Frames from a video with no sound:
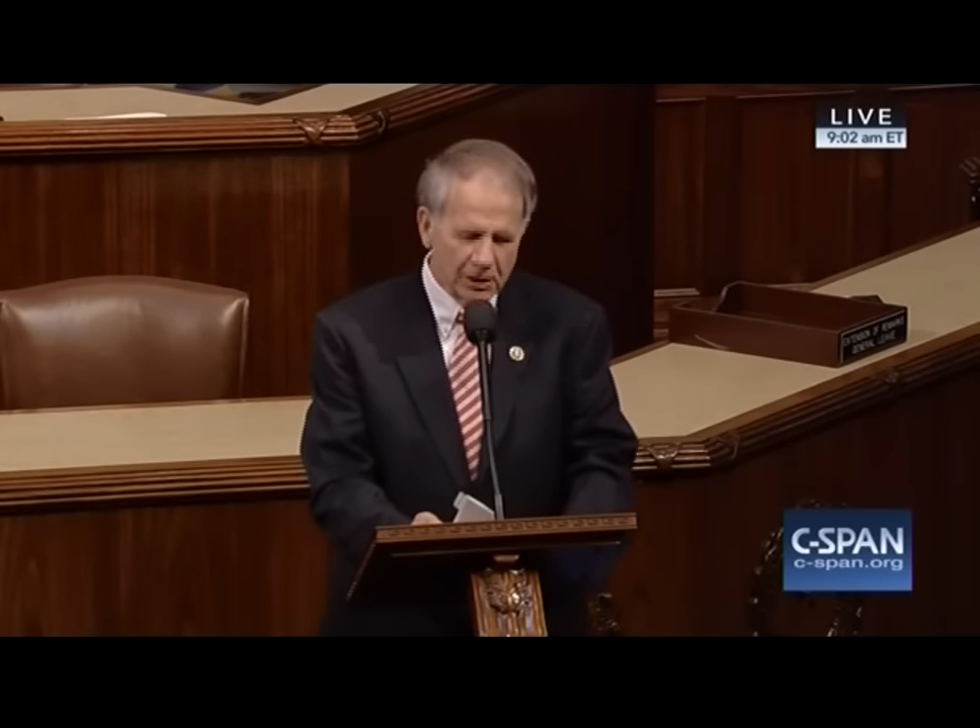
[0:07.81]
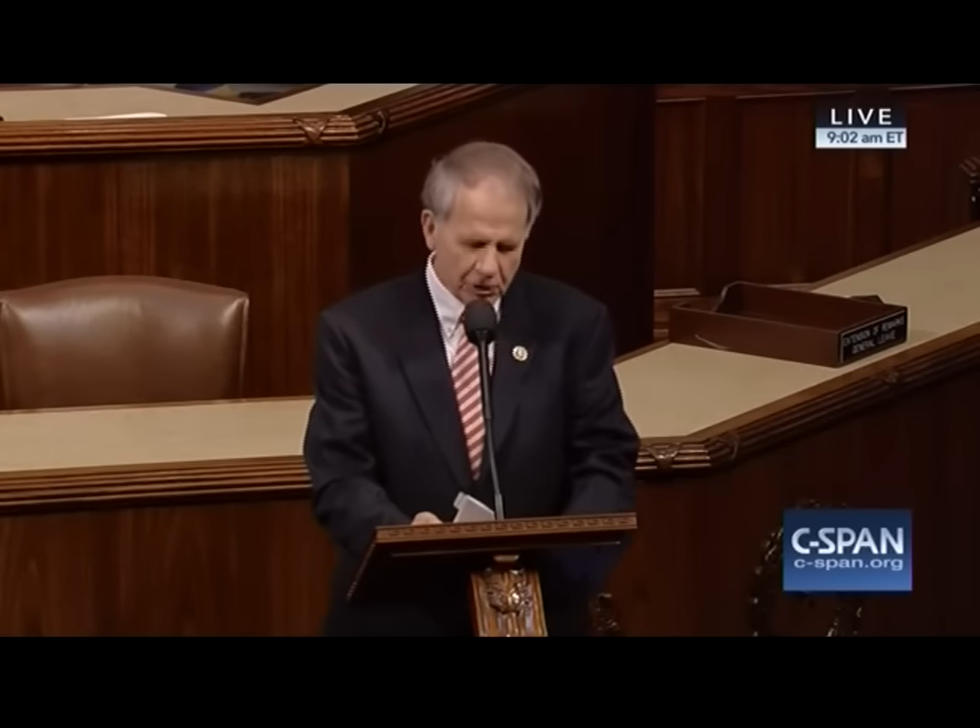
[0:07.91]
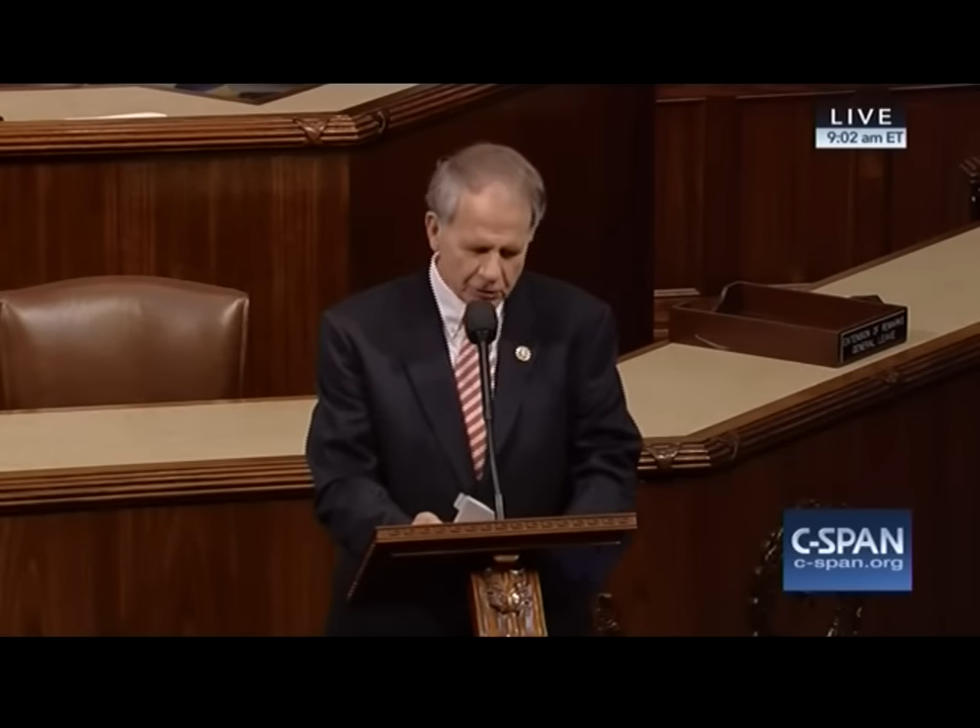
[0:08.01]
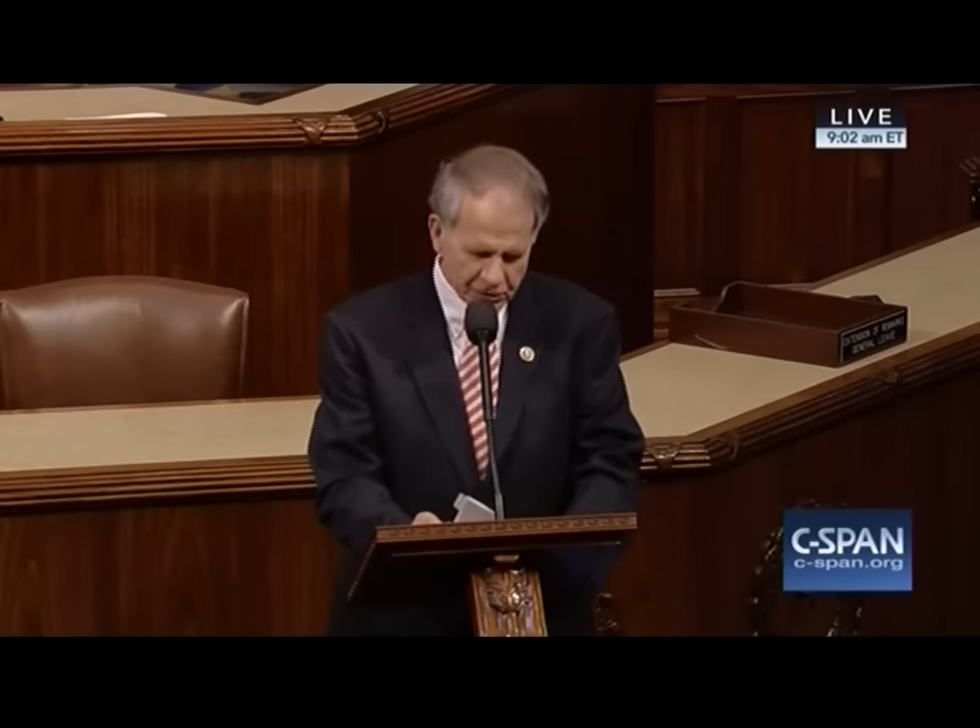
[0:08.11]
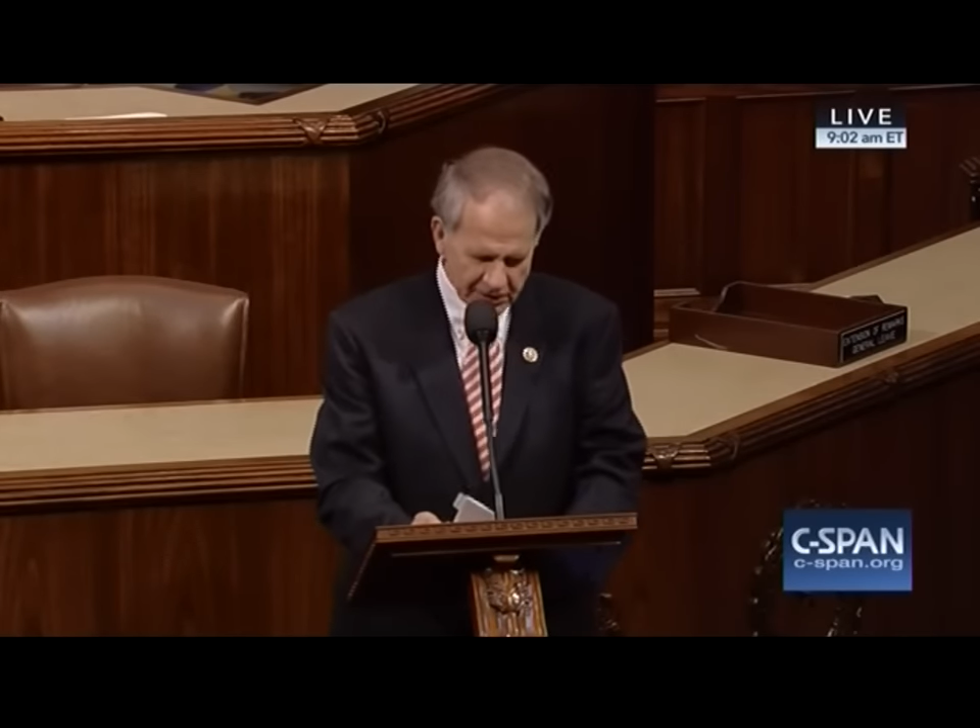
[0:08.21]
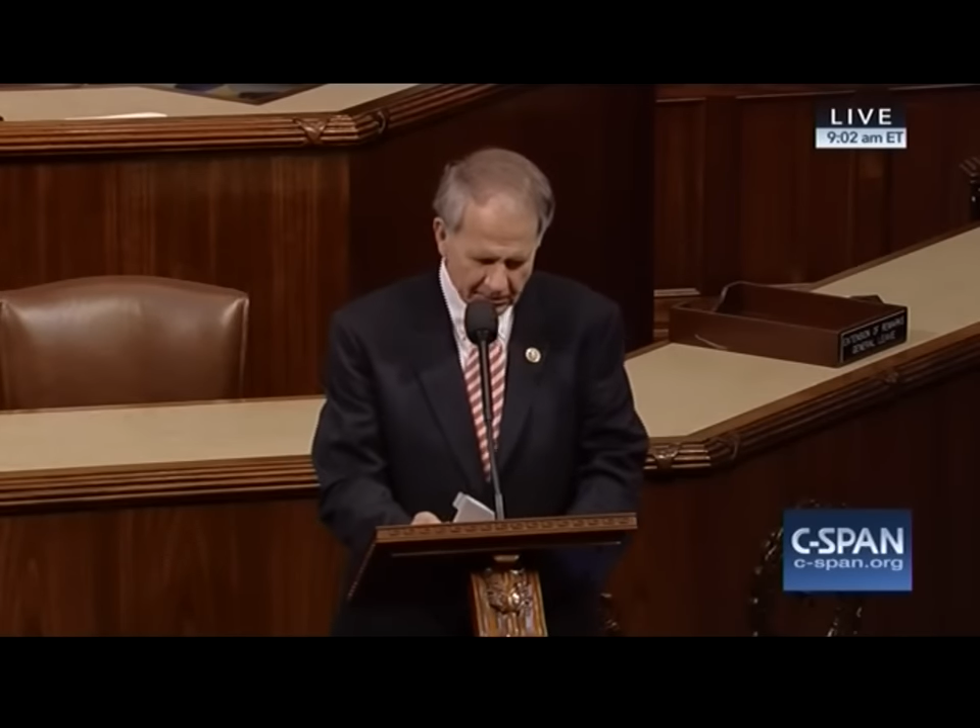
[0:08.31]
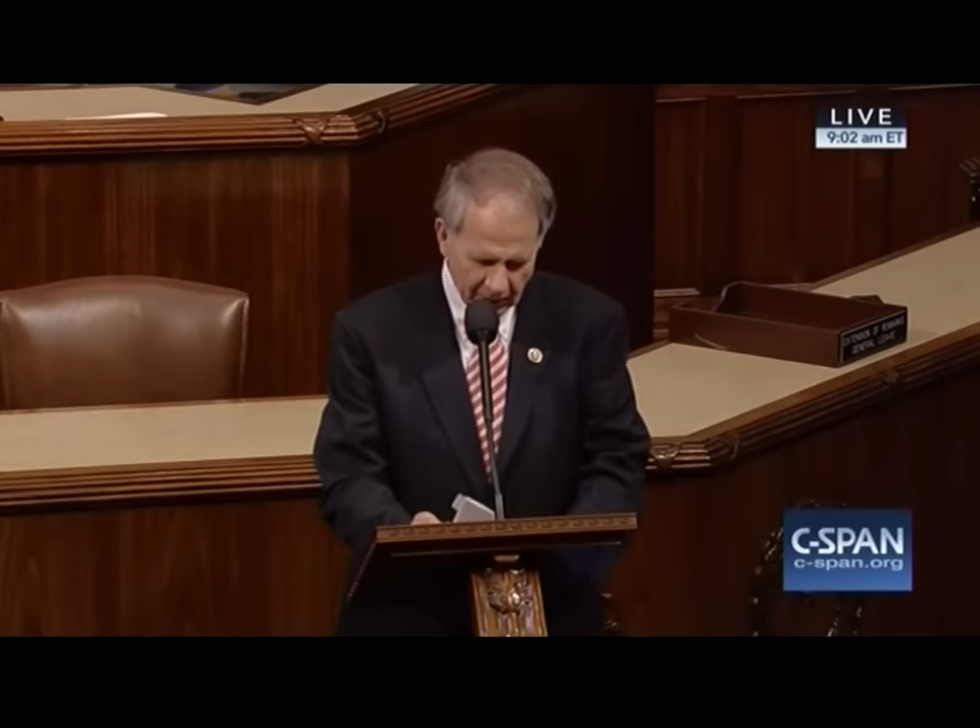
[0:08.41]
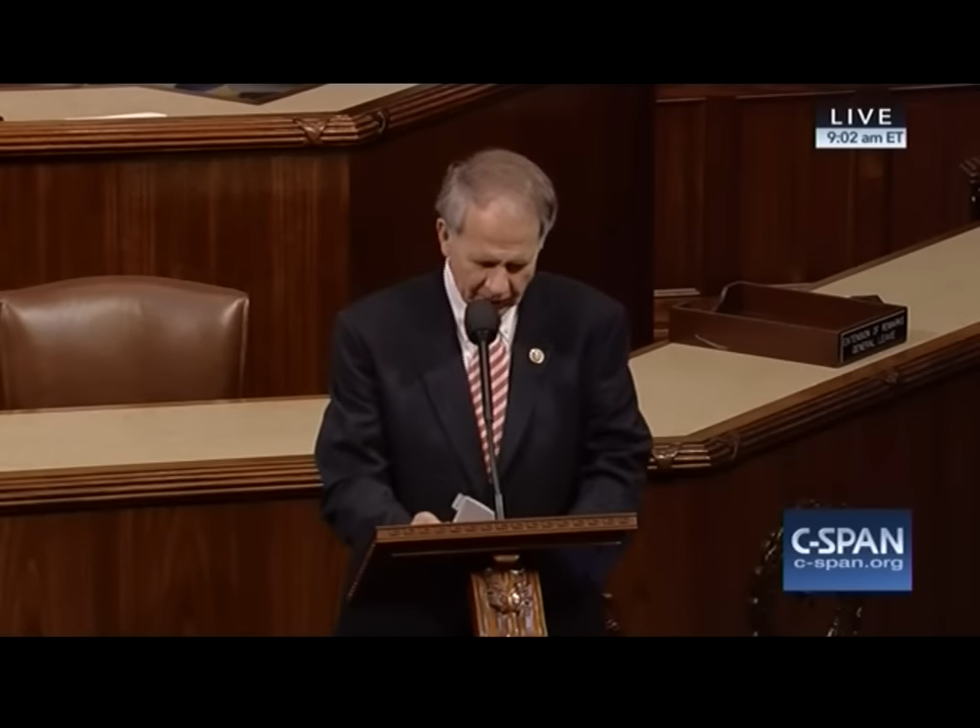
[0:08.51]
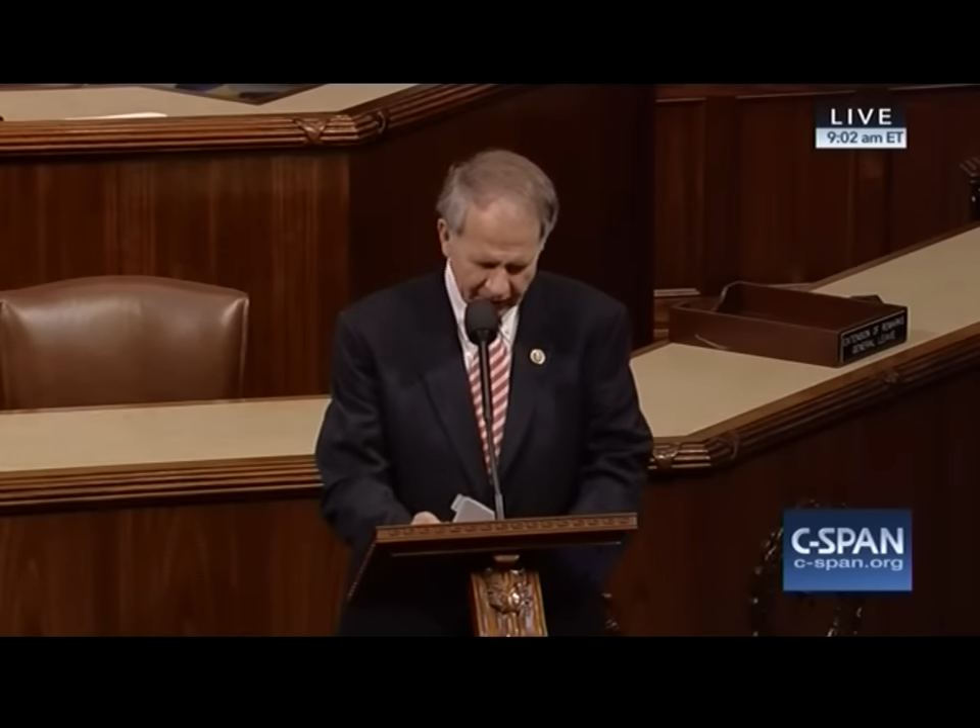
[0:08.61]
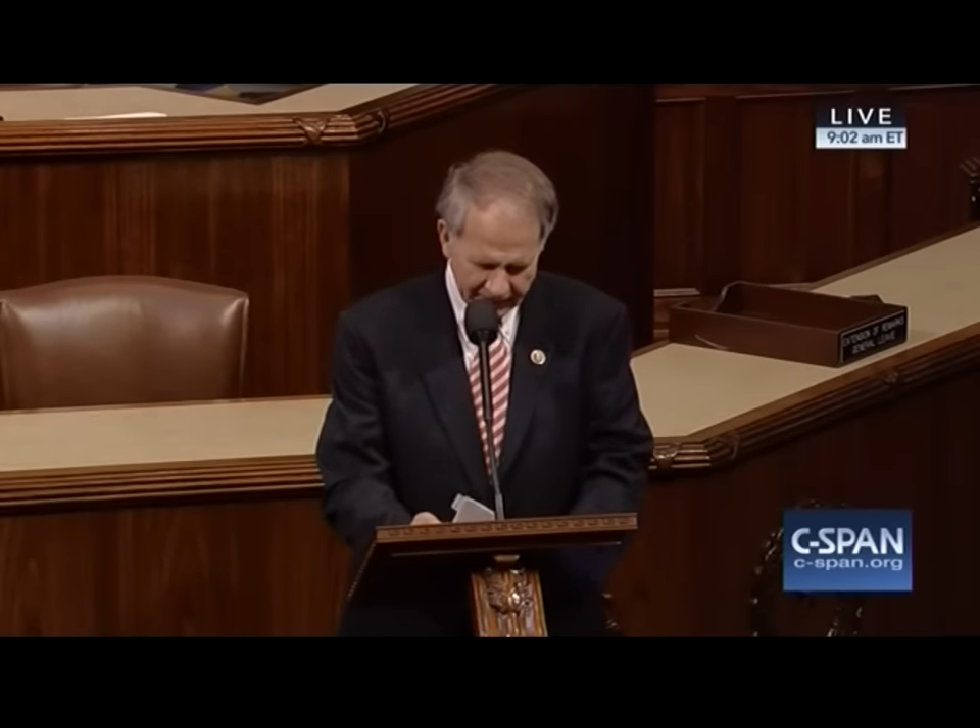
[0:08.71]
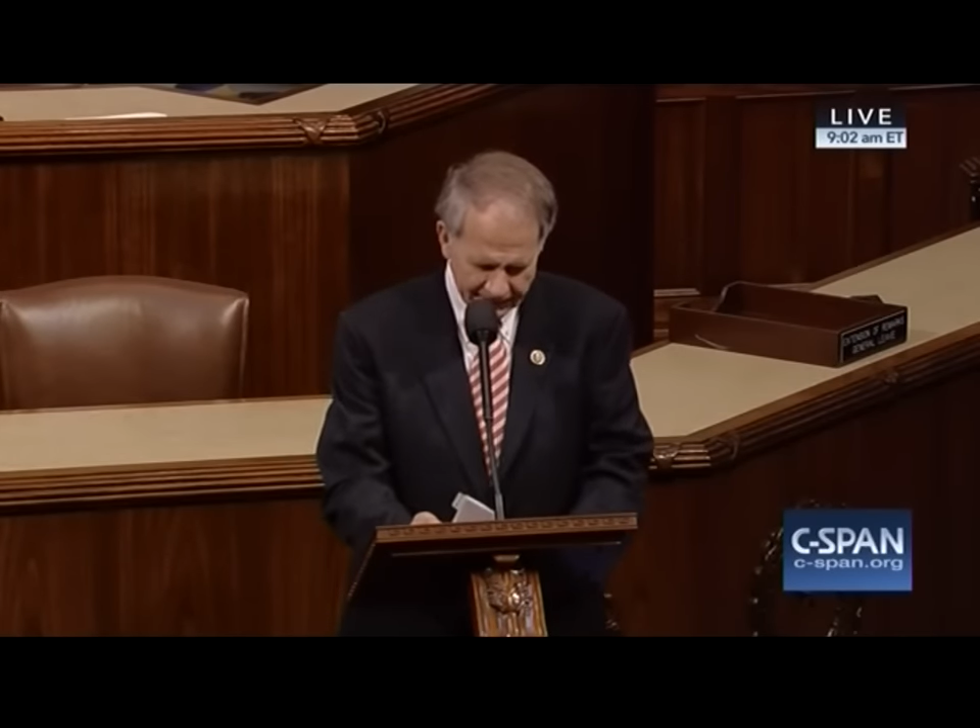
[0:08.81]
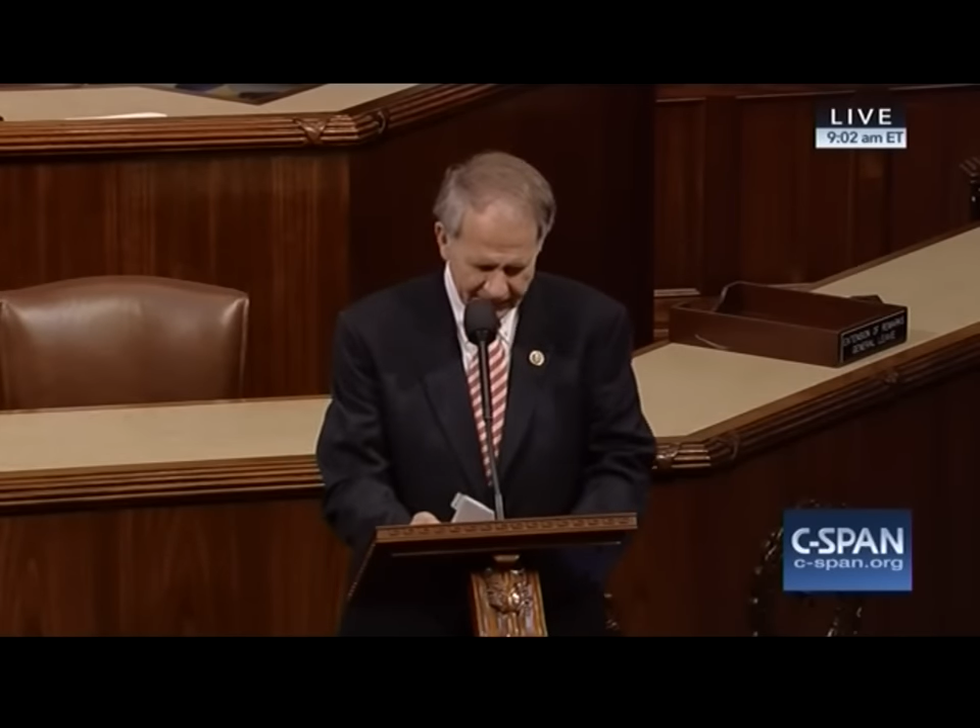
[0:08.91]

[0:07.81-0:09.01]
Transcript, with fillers: UC Berkeley.